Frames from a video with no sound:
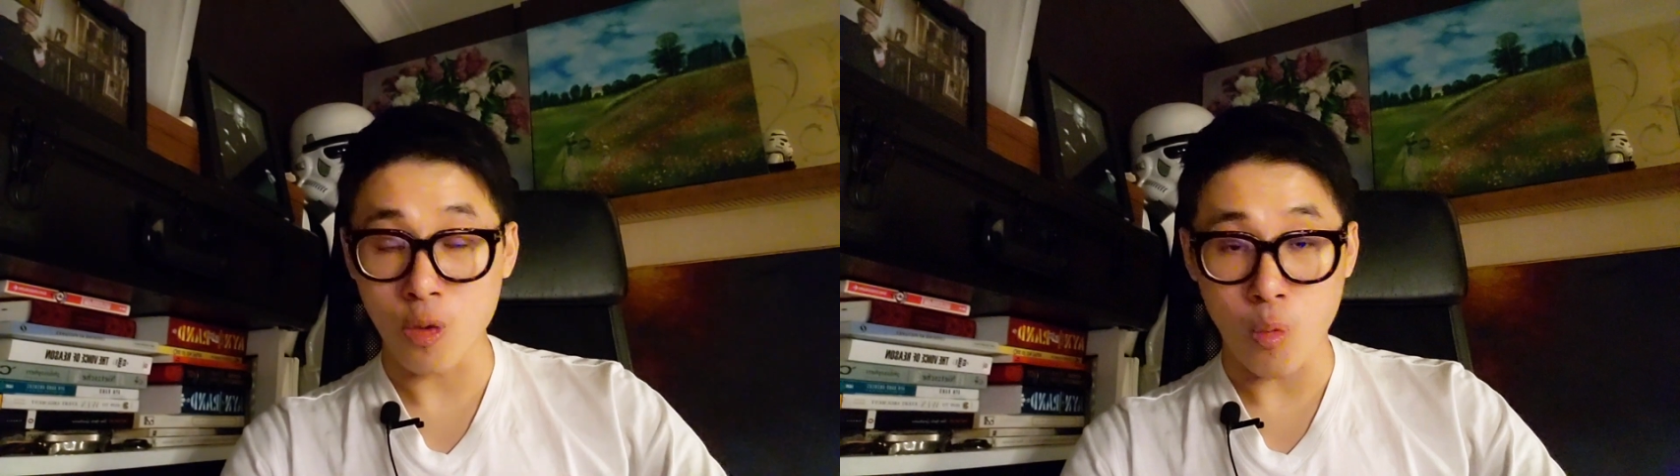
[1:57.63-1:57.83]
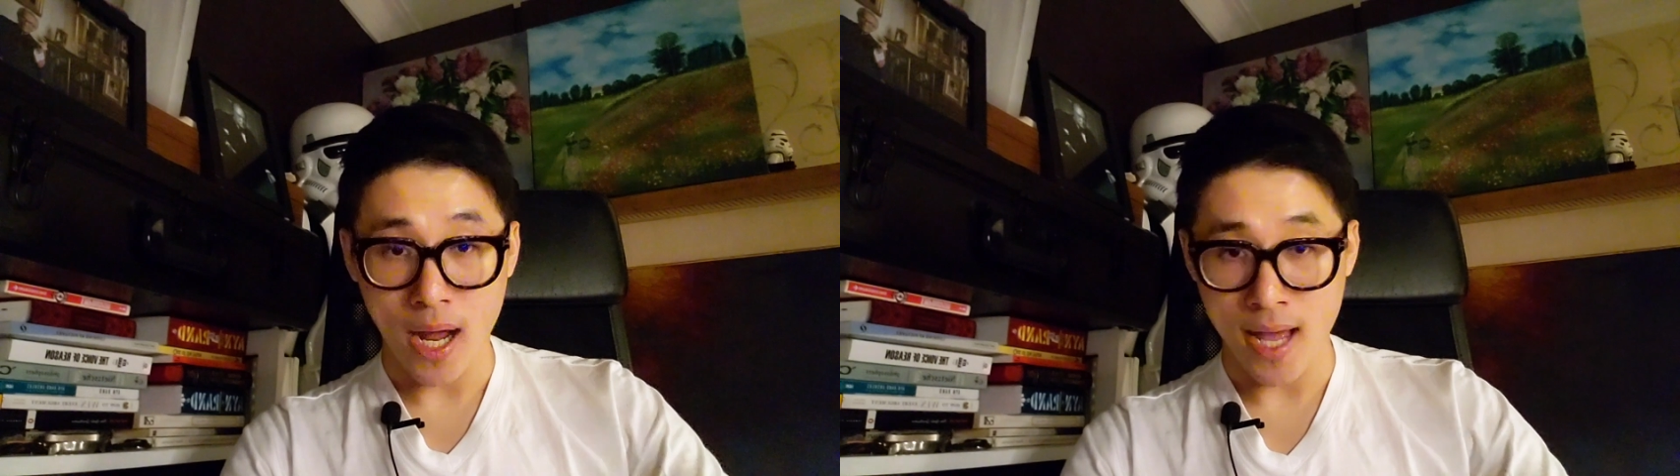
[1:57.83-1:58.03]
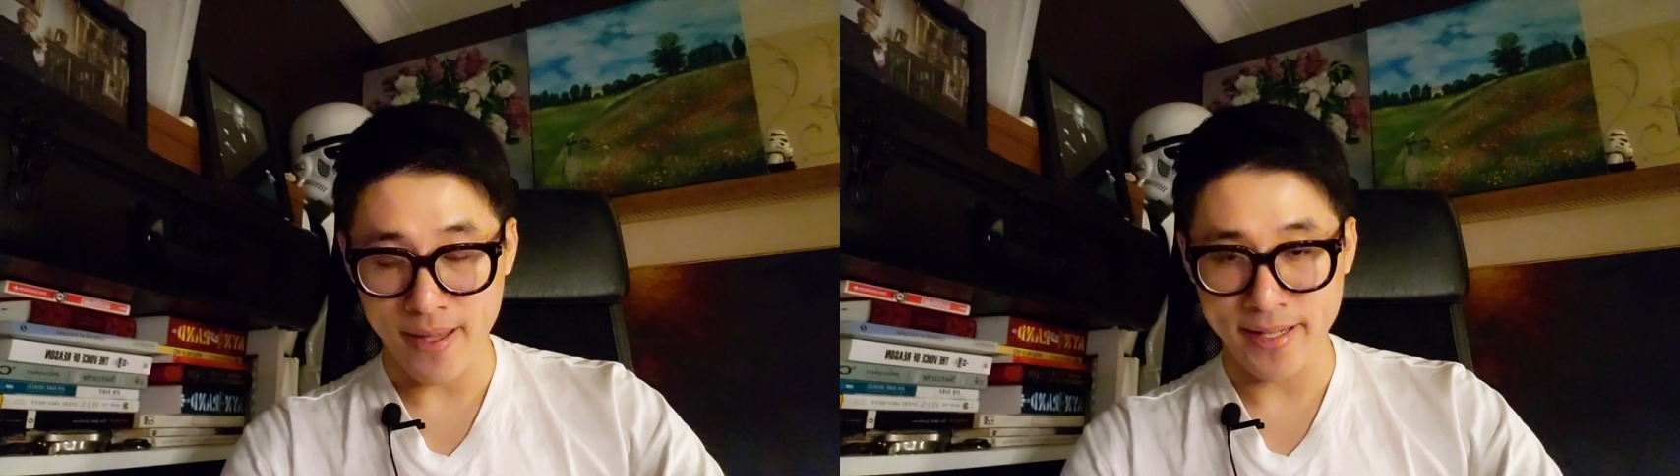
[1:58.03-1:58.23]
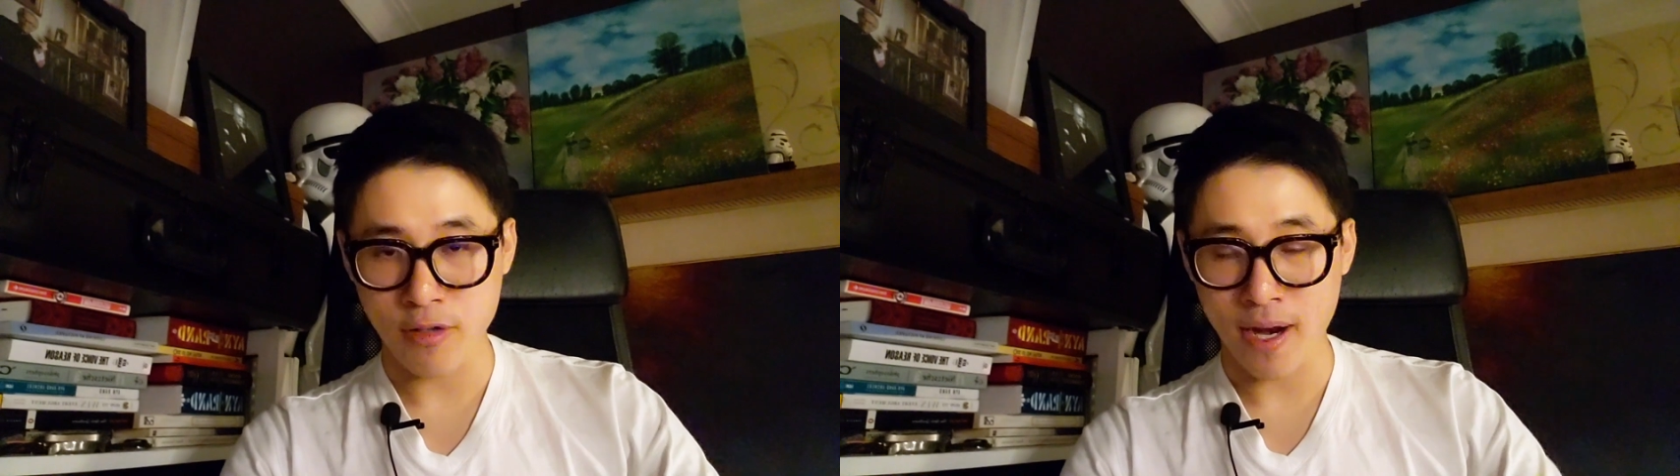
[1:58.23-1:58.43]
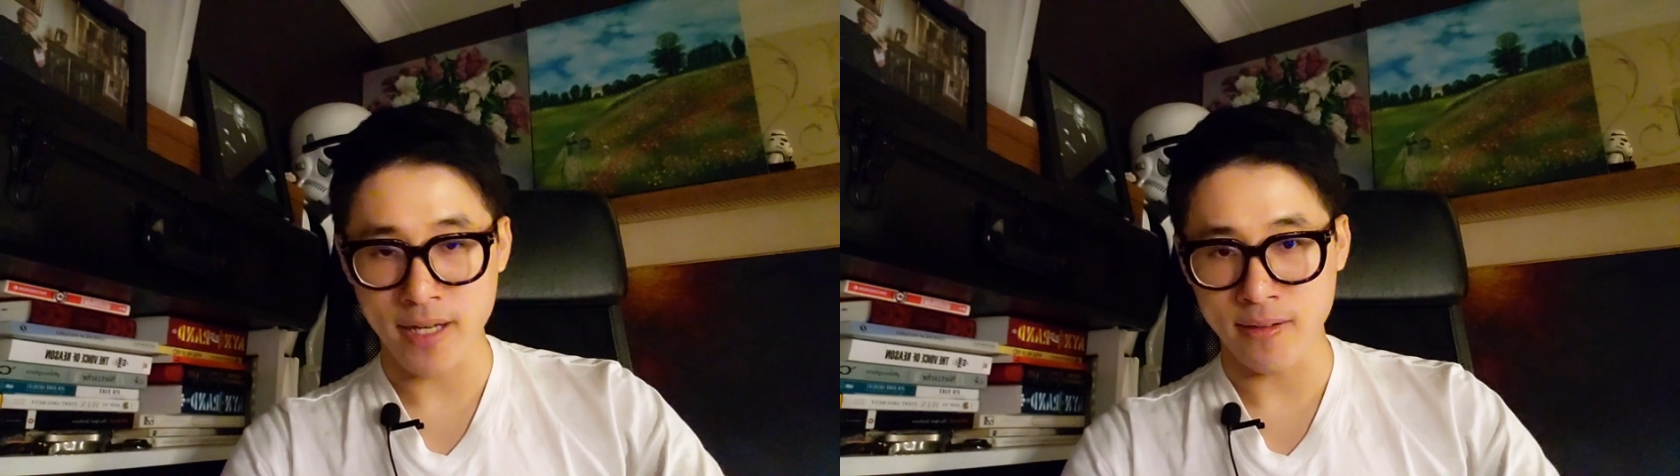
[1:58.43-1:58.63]
aware that it's
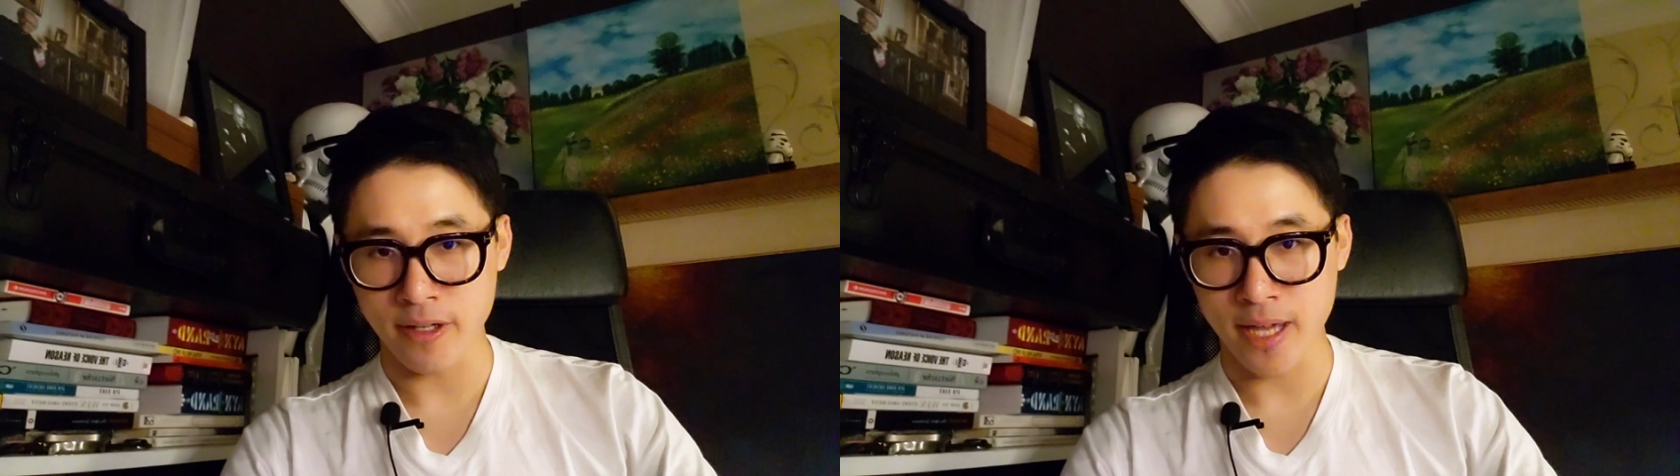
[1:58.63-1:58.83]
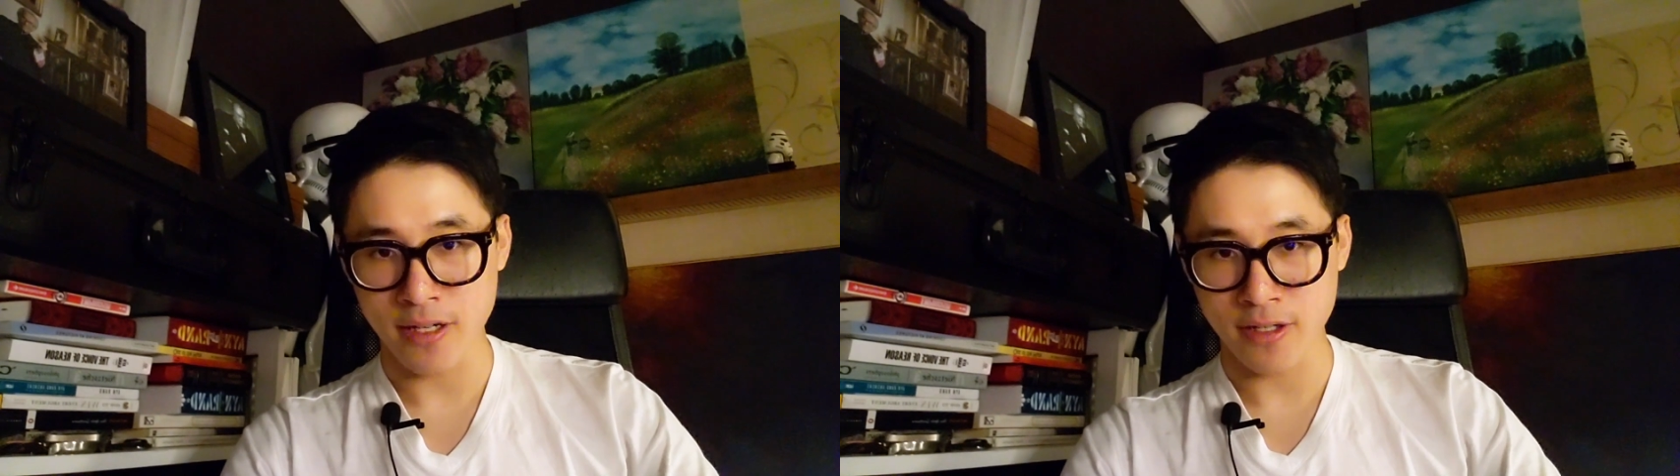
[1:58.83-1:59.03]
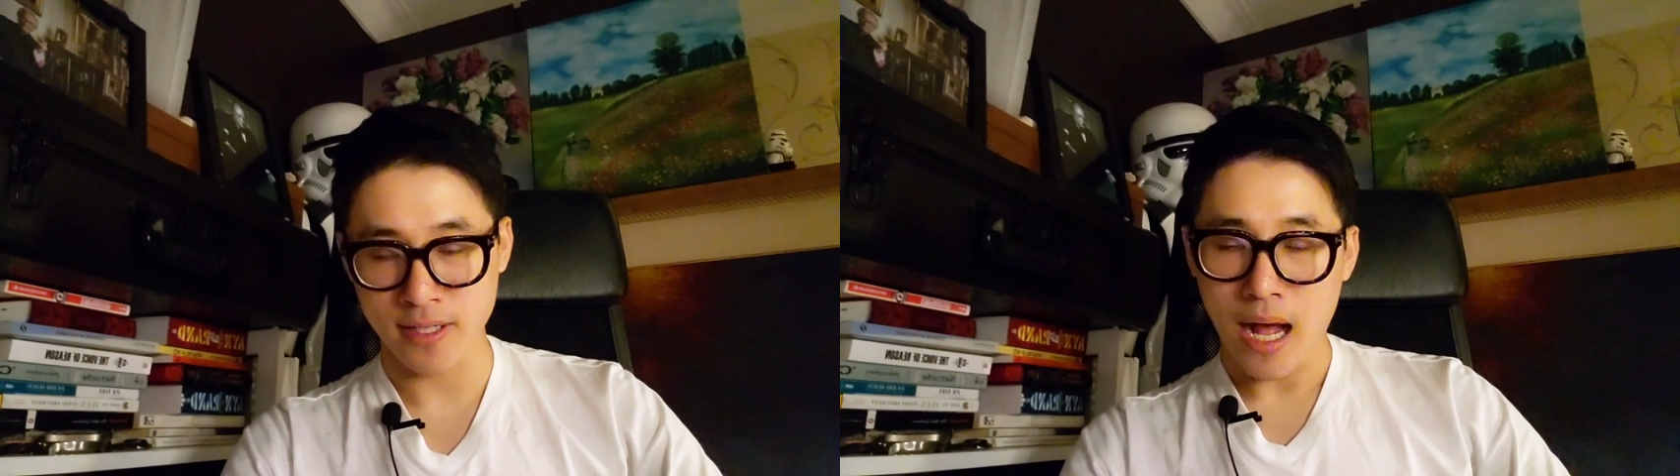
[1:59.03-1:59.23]
tracking your location.